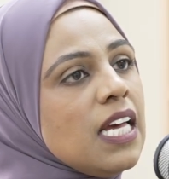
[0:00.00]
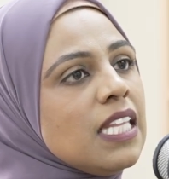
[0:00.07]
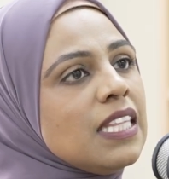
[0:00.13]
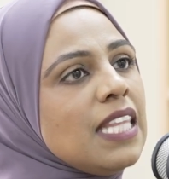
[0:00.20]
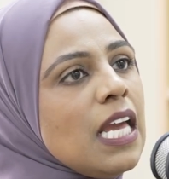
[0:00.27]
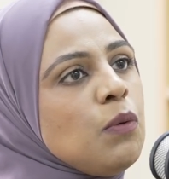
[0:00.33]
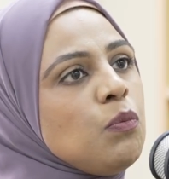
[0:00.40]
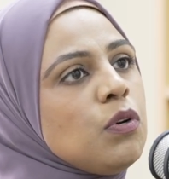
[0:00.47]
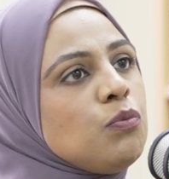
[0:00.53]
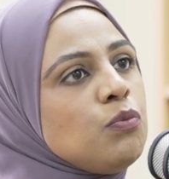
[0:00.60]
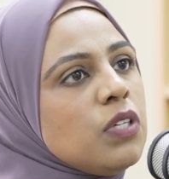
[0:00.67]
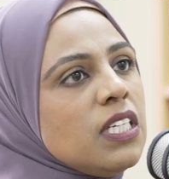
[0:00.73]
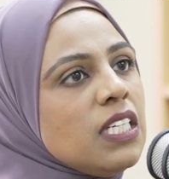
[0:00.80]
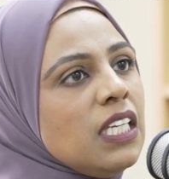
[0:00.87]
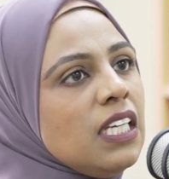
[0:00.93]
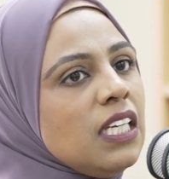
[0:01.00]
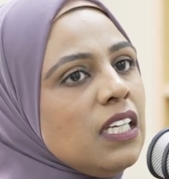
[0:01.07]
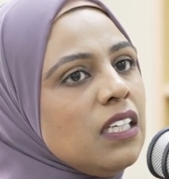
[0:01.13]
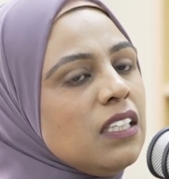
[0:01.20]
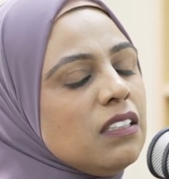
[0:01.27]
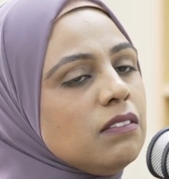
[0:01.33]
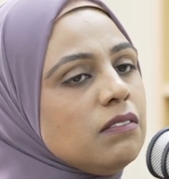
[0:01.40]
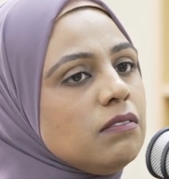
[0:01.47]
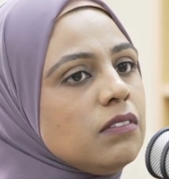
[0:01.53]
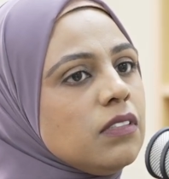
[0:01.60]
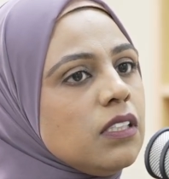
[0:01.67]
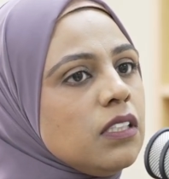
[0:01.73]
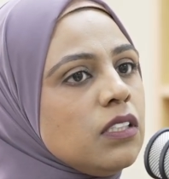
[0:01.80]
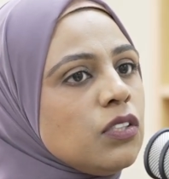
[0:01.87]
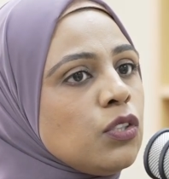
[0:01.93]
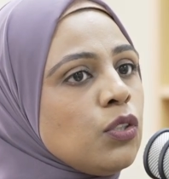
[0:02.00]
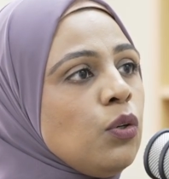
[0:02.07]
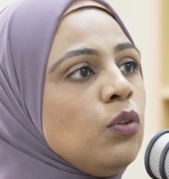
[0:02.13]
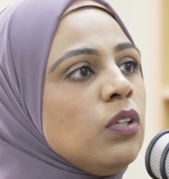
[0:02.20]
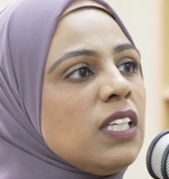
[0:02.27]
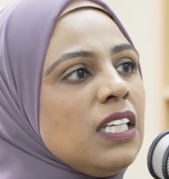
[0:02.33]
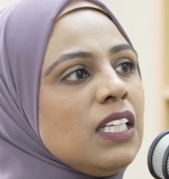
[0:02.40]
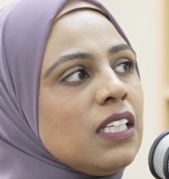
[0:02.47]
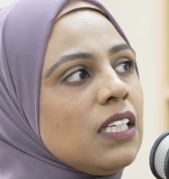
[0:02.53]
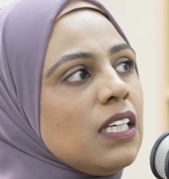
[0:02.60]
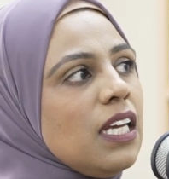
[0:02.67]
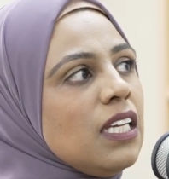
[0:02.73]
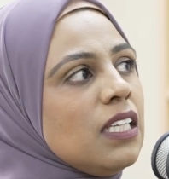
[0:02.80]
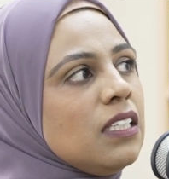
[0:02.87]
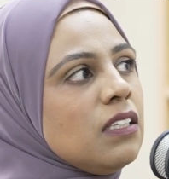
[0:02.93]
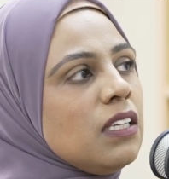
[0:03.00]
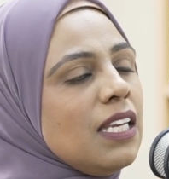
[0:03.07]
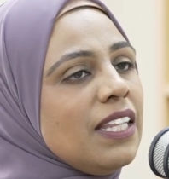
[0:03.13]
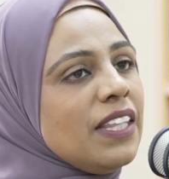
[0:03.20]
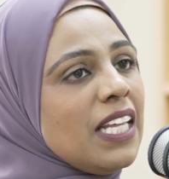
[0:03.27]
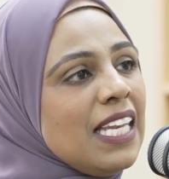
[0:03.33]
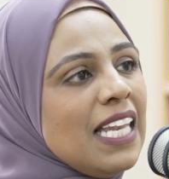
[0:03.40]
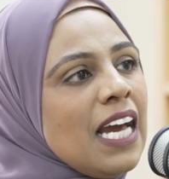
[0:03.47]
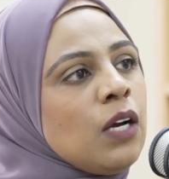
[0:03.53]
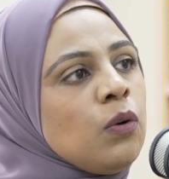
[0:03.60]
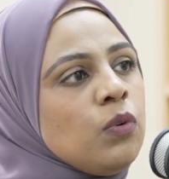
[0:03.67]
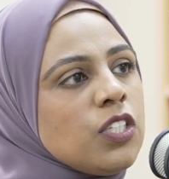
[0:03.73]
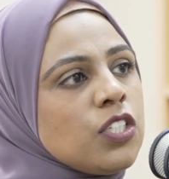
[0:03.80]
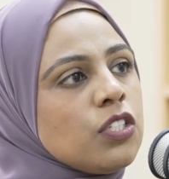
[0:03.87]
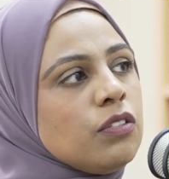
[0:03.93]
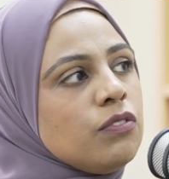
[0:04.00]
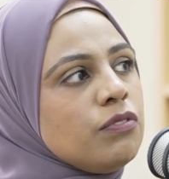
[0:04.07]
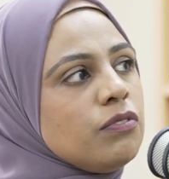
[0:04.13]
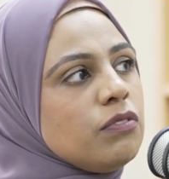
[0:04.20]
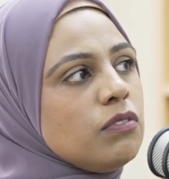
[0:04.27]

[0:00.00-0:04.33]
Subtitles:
they were really talking in the language of